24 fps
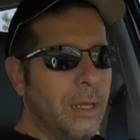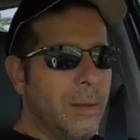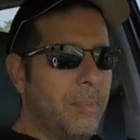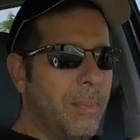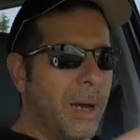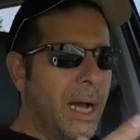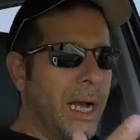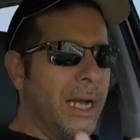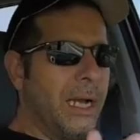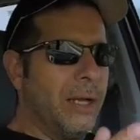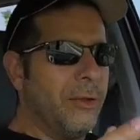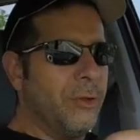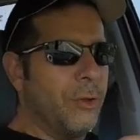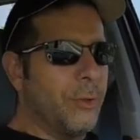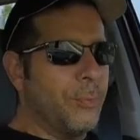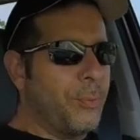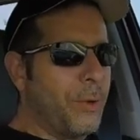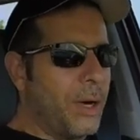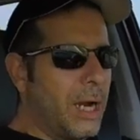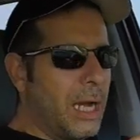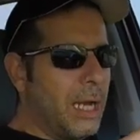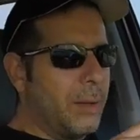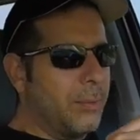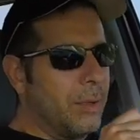My other
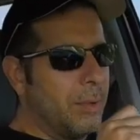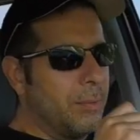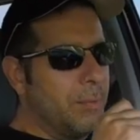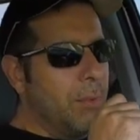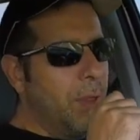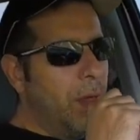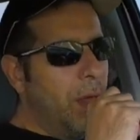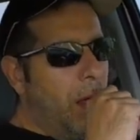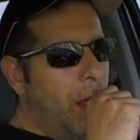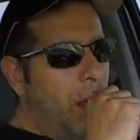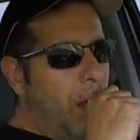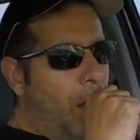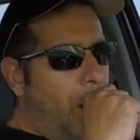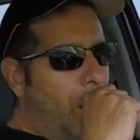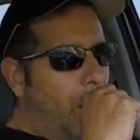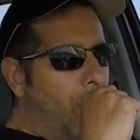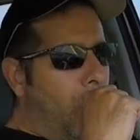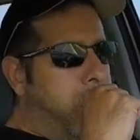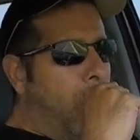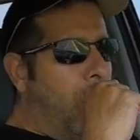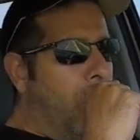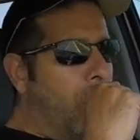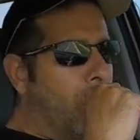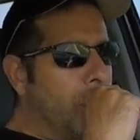problem
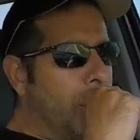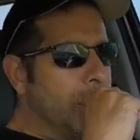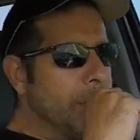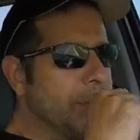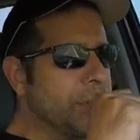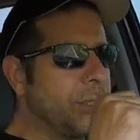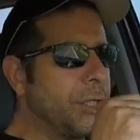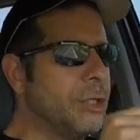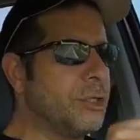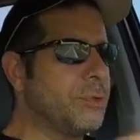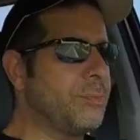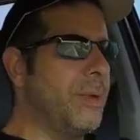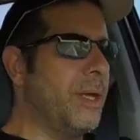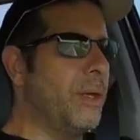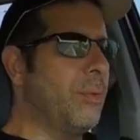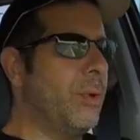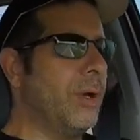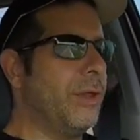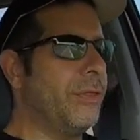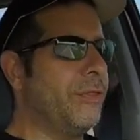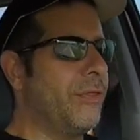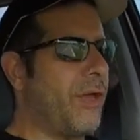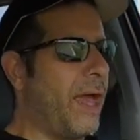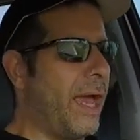excuse me,
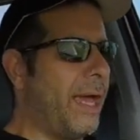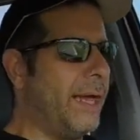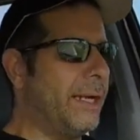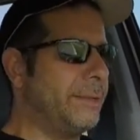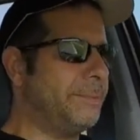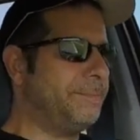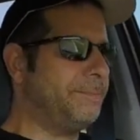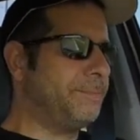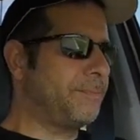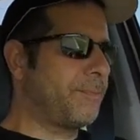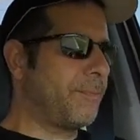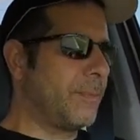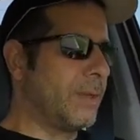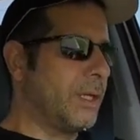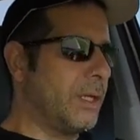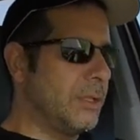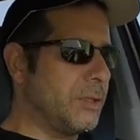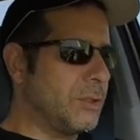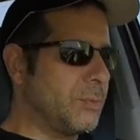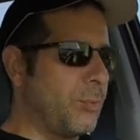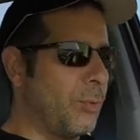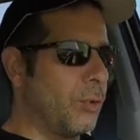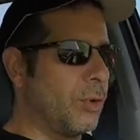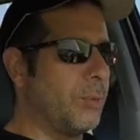with that
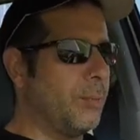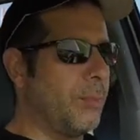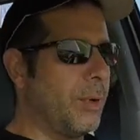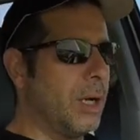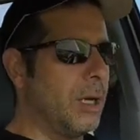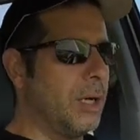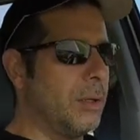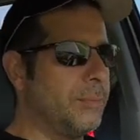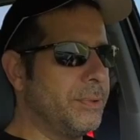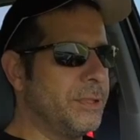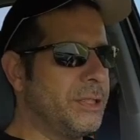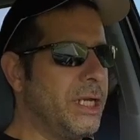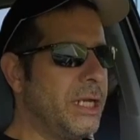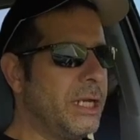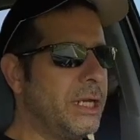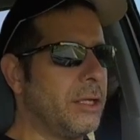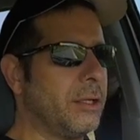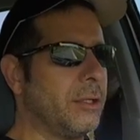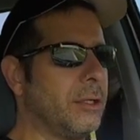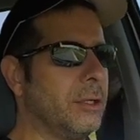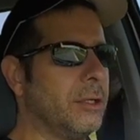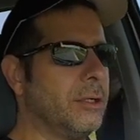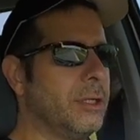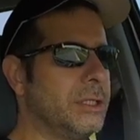sport bar in
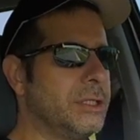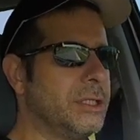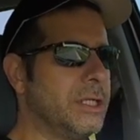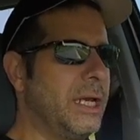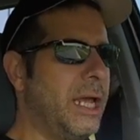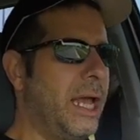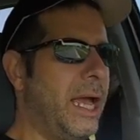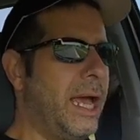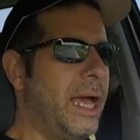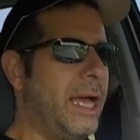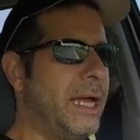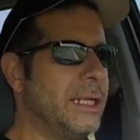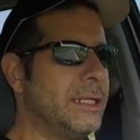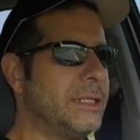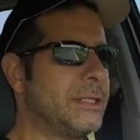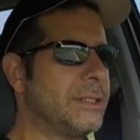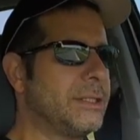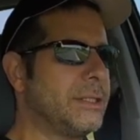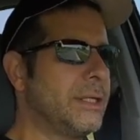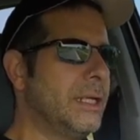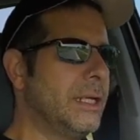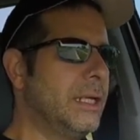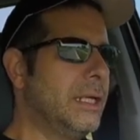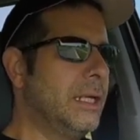particular, is it
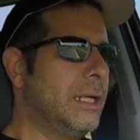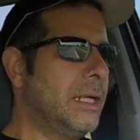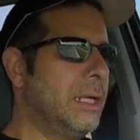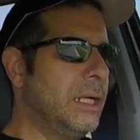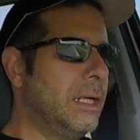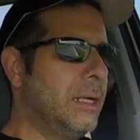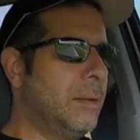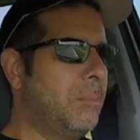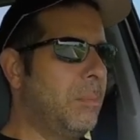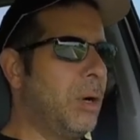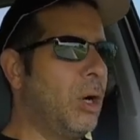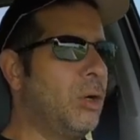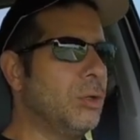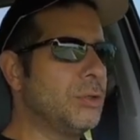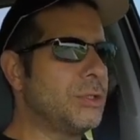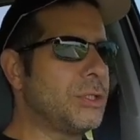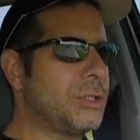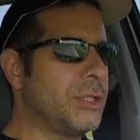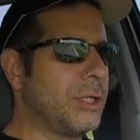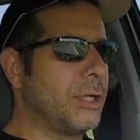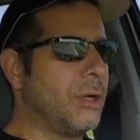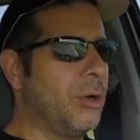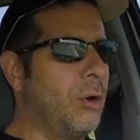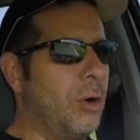has bolts
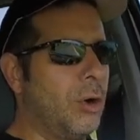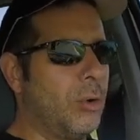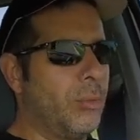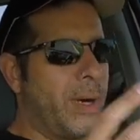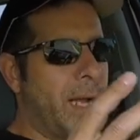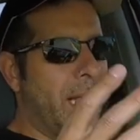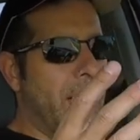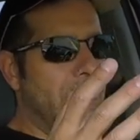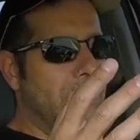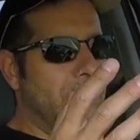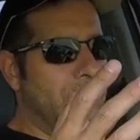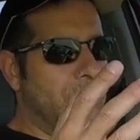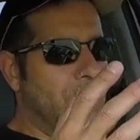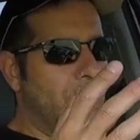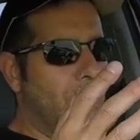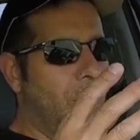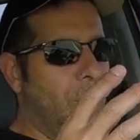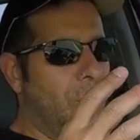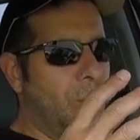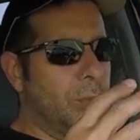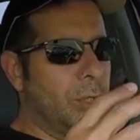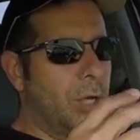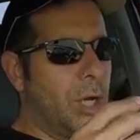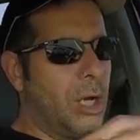that go around to
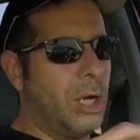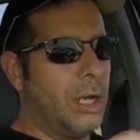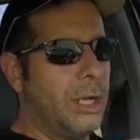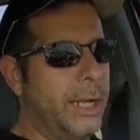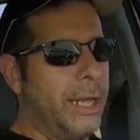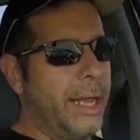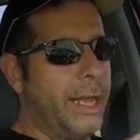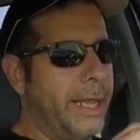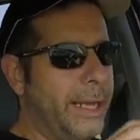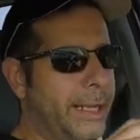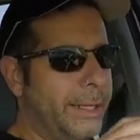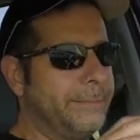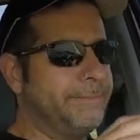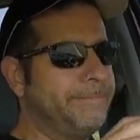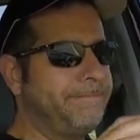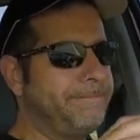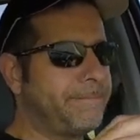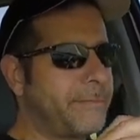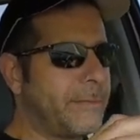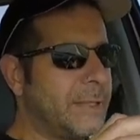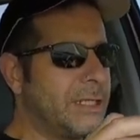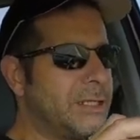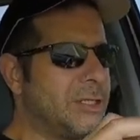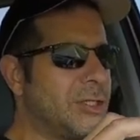hold on a,
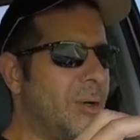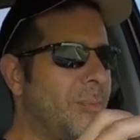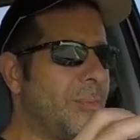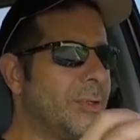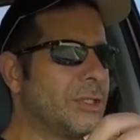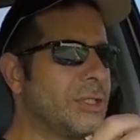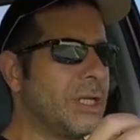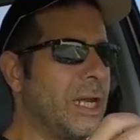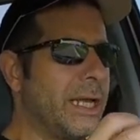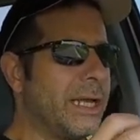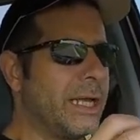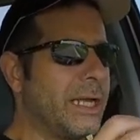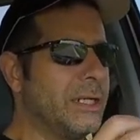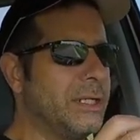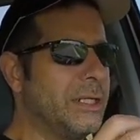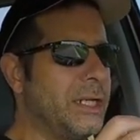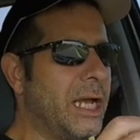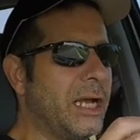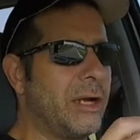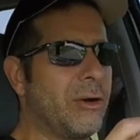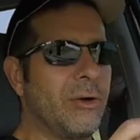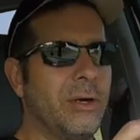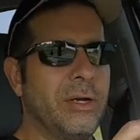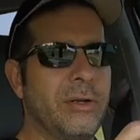it's almost like a
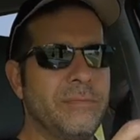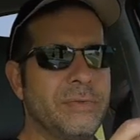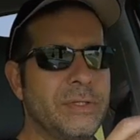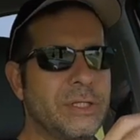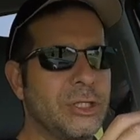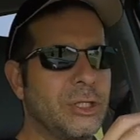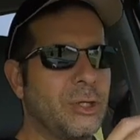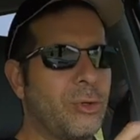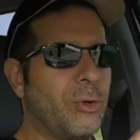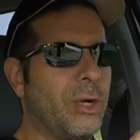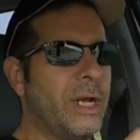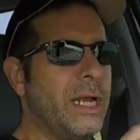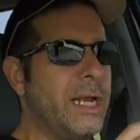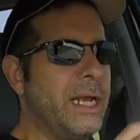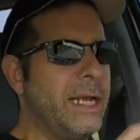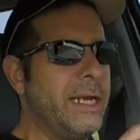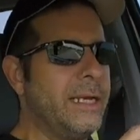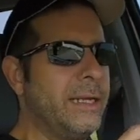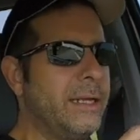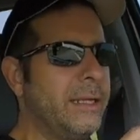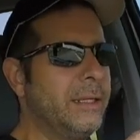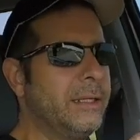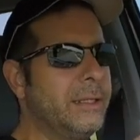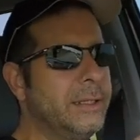decorative screen
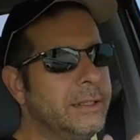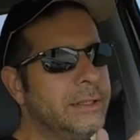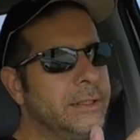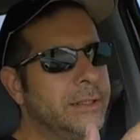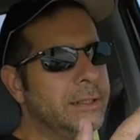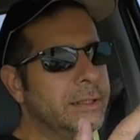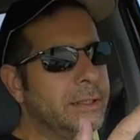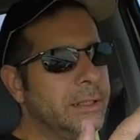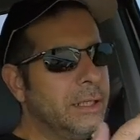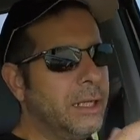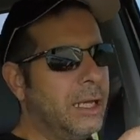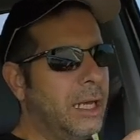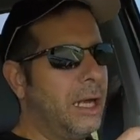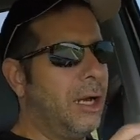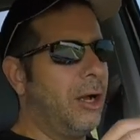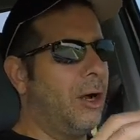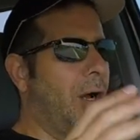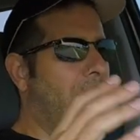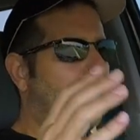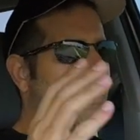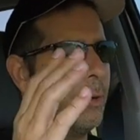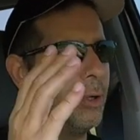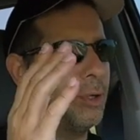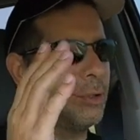
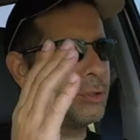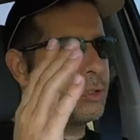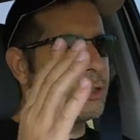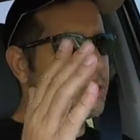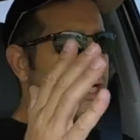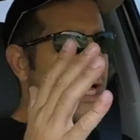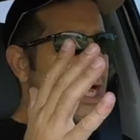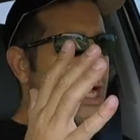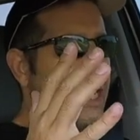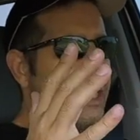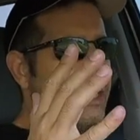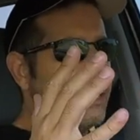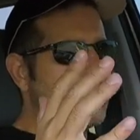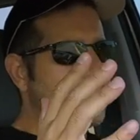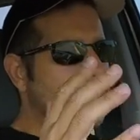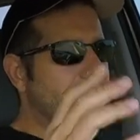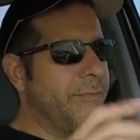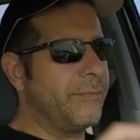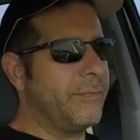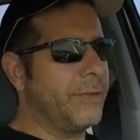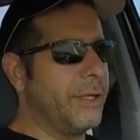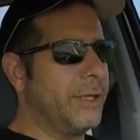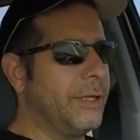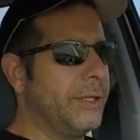on both sides
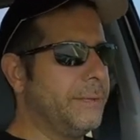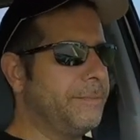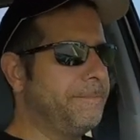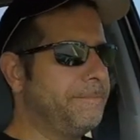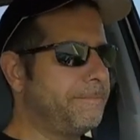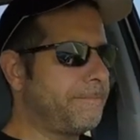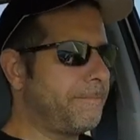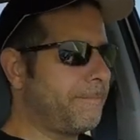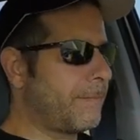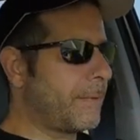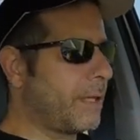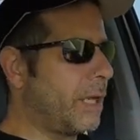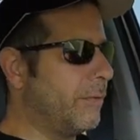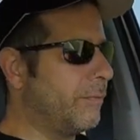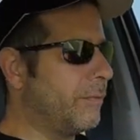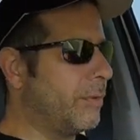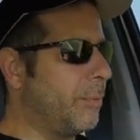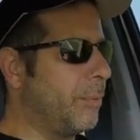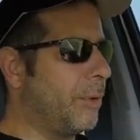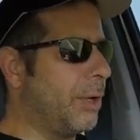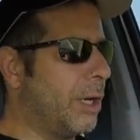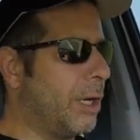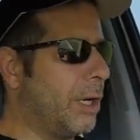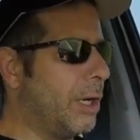of the, of the
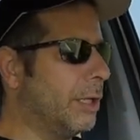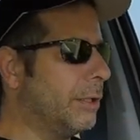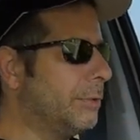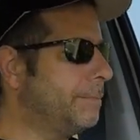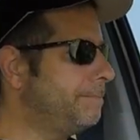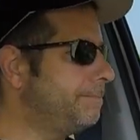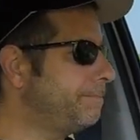bar.